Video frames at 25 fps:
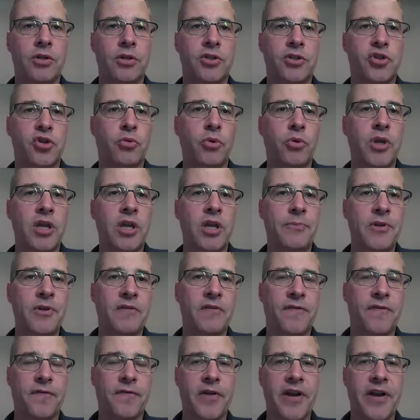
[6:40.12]
should we
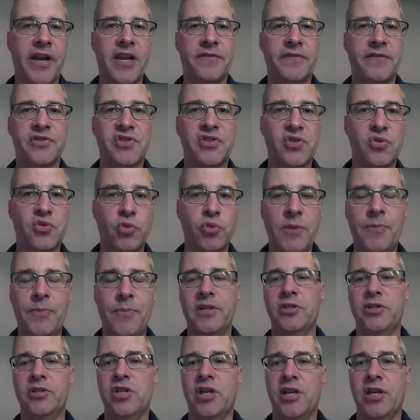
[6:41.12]
be afraid of
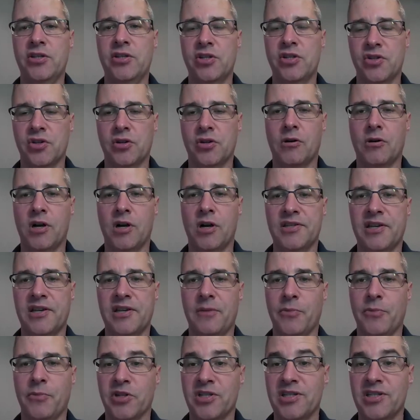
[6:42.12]
sweeping changes across
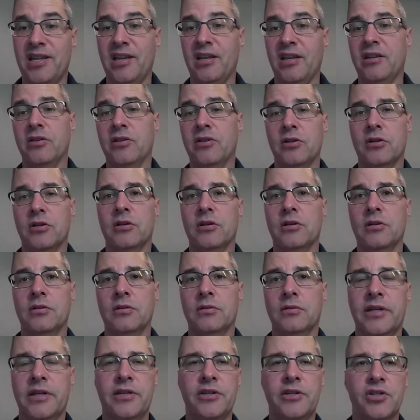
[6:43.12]
any particular
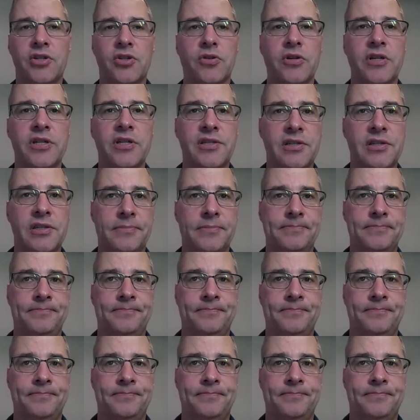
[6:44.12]
industries?